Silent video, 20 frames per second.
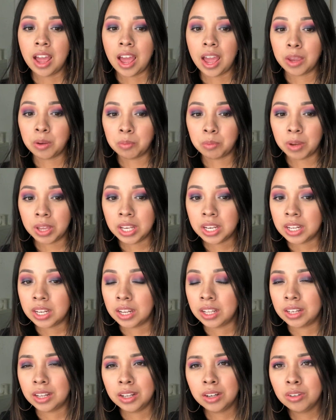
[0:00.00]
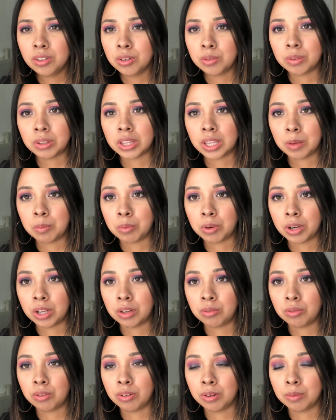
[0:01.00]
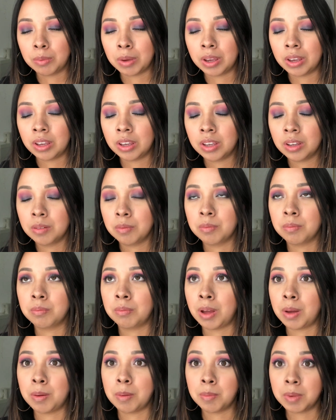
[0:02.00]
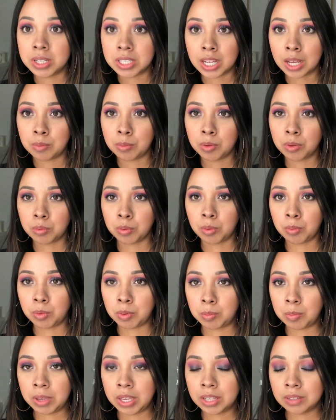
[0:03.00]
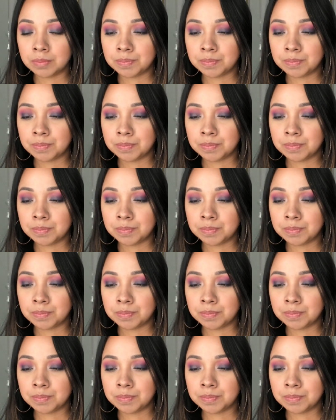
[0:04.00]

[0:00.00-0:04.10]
I went in, and I don't know what they prayed for. My mom and my dad both went with me.